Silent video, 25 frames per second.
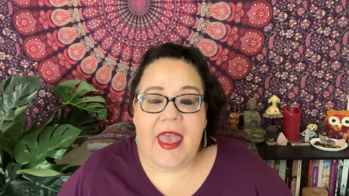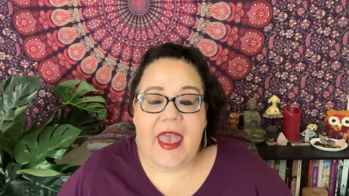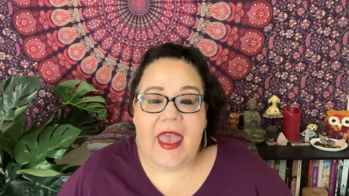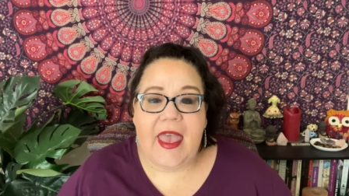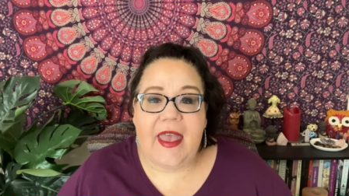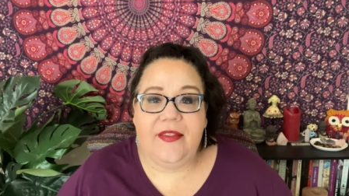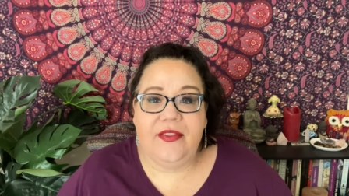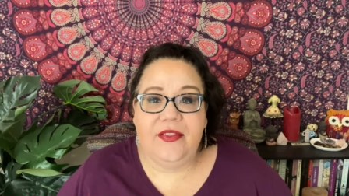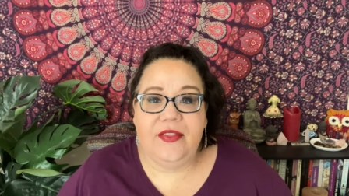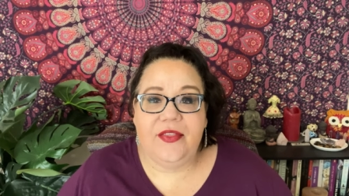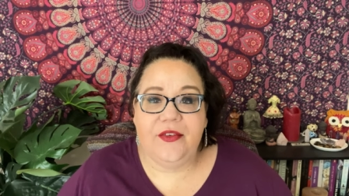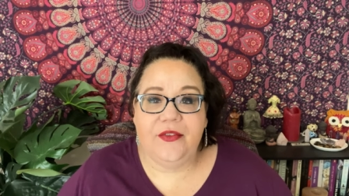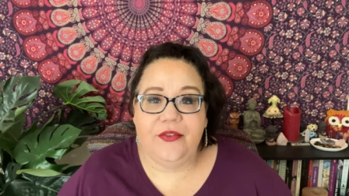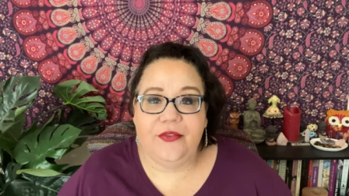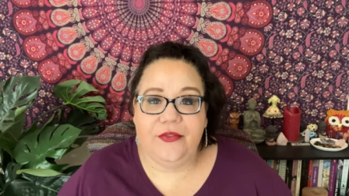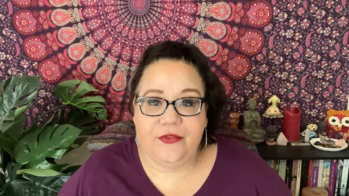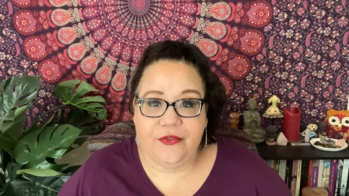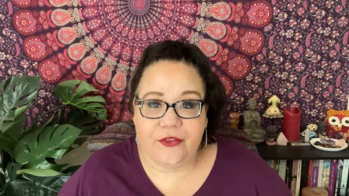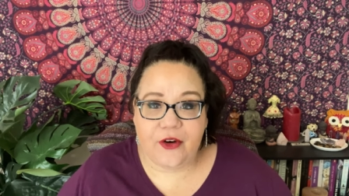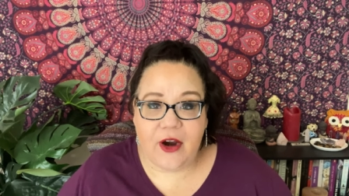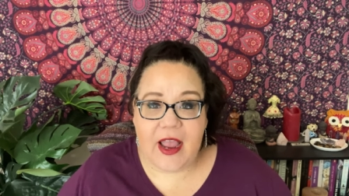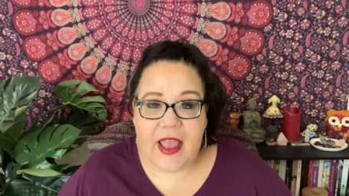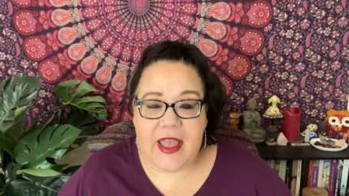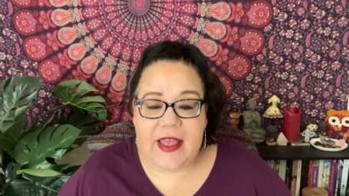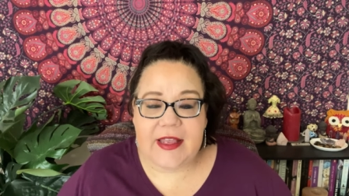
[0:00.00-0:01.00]
and the
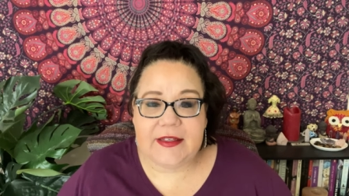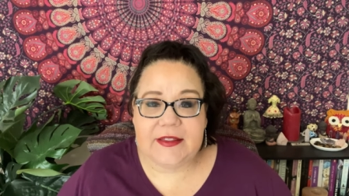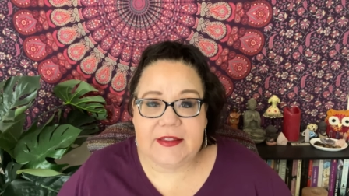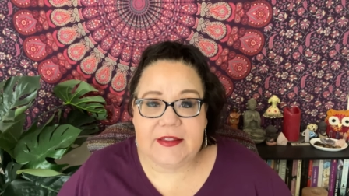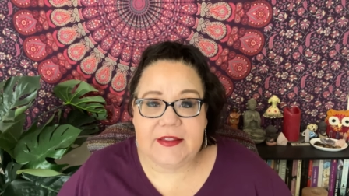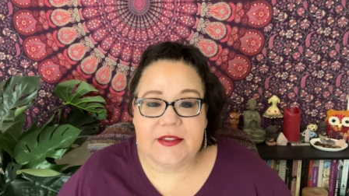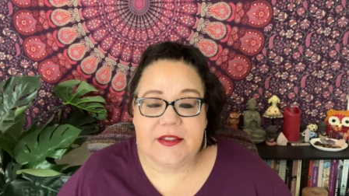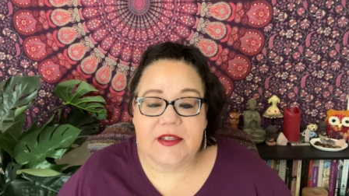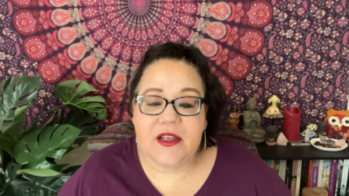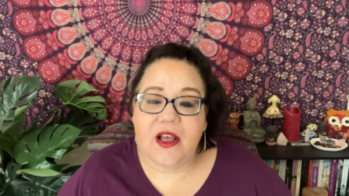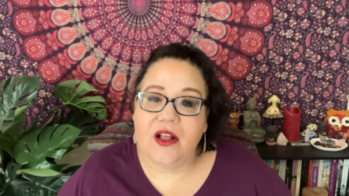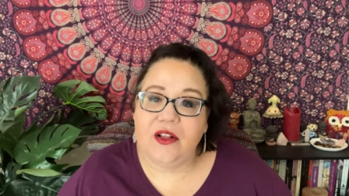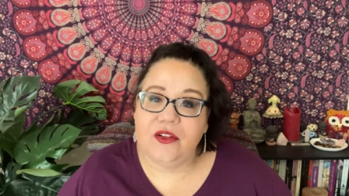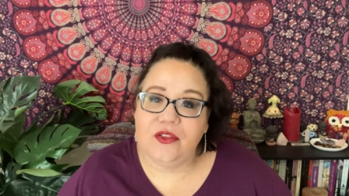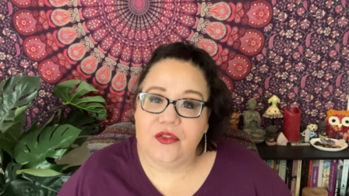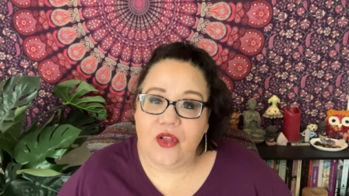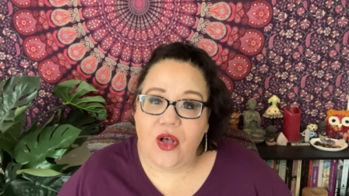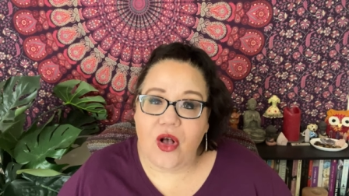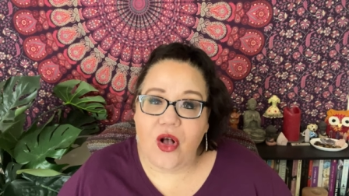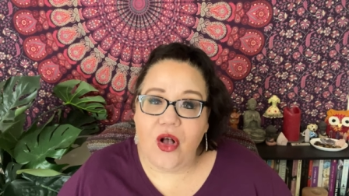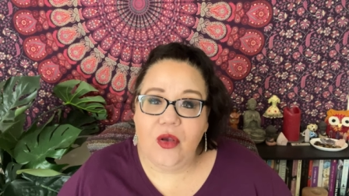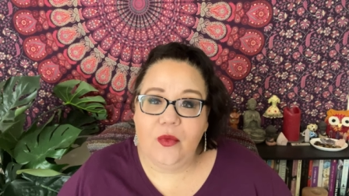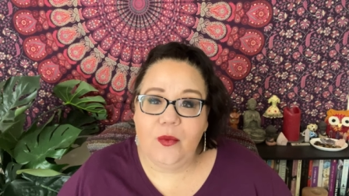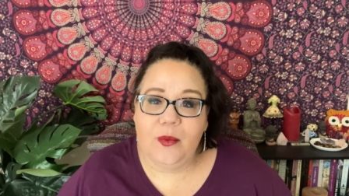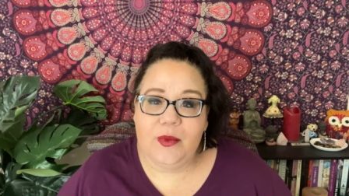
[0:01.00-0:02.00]
friend,
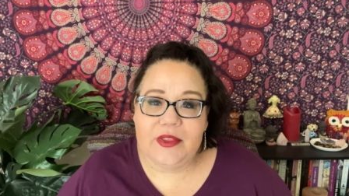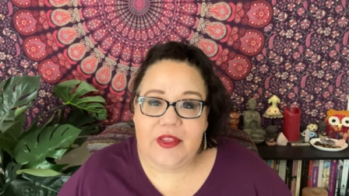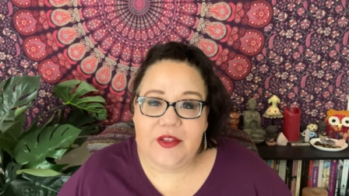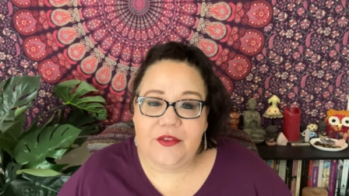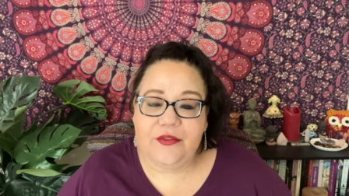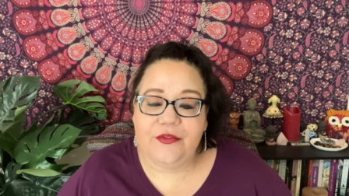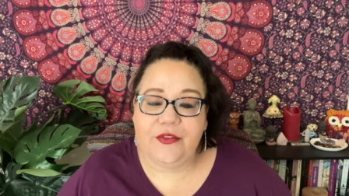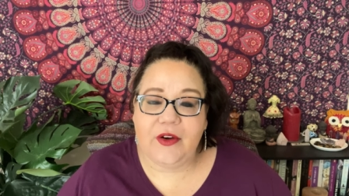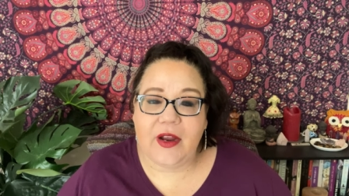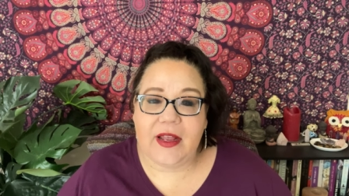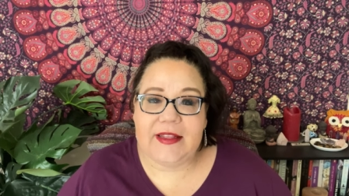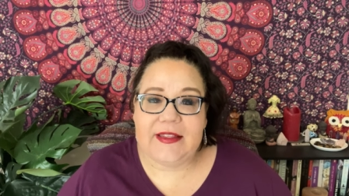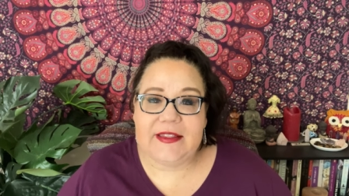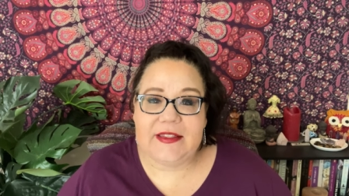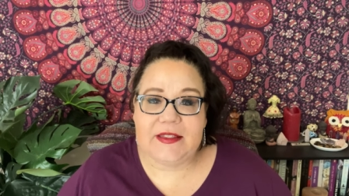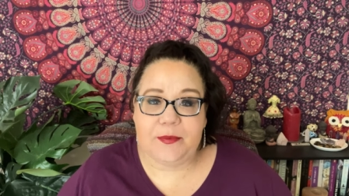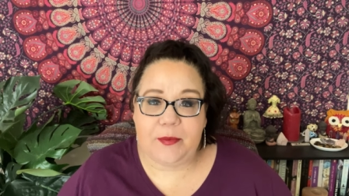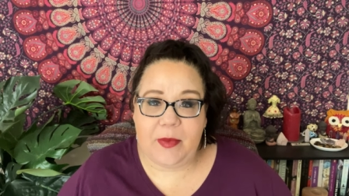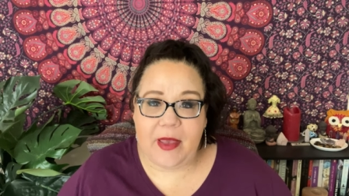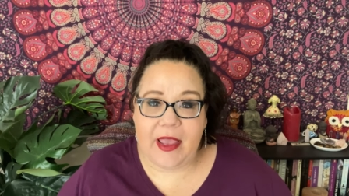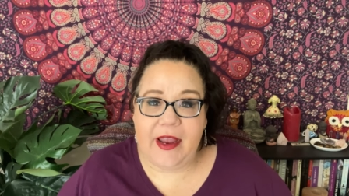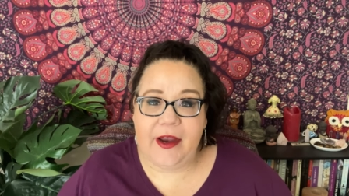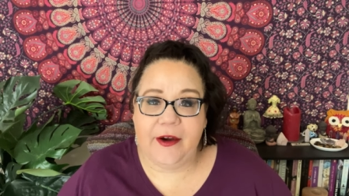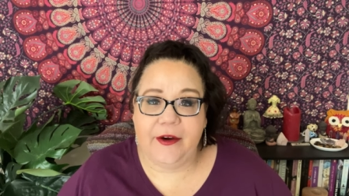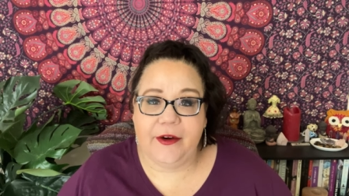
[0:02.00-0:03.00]
along with the friend's
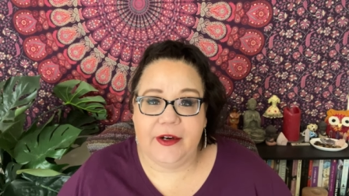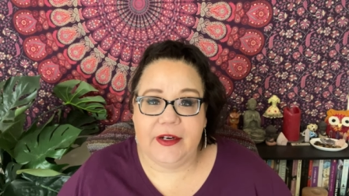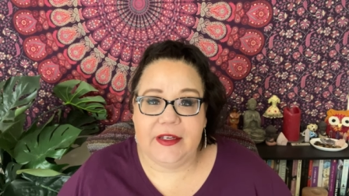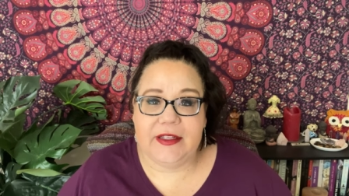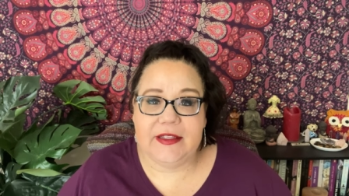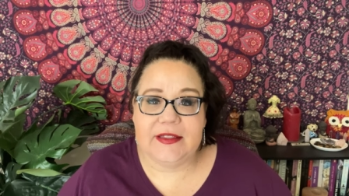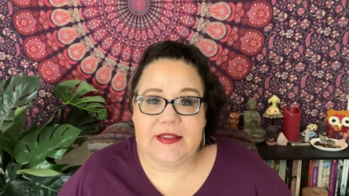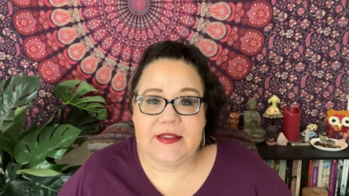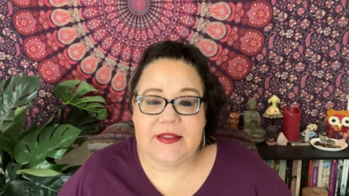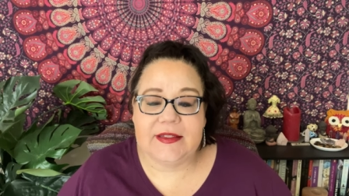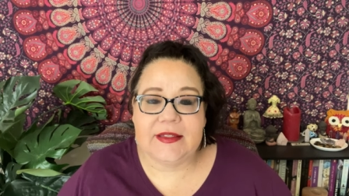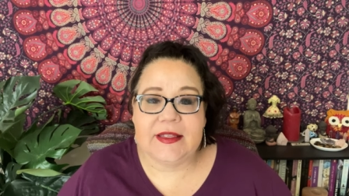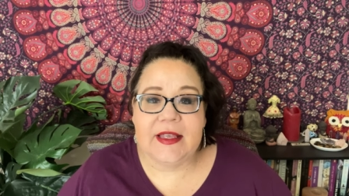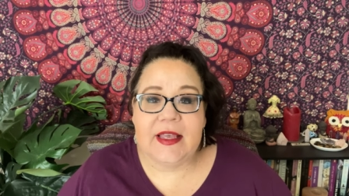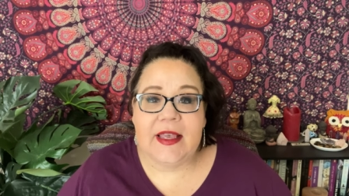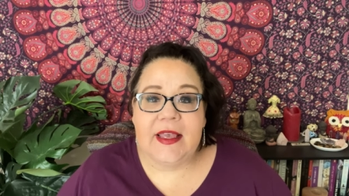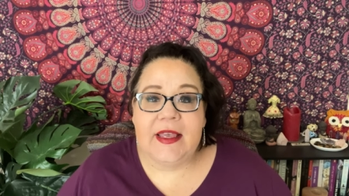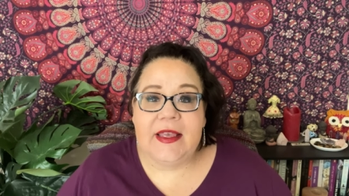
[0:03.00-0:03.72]
parents,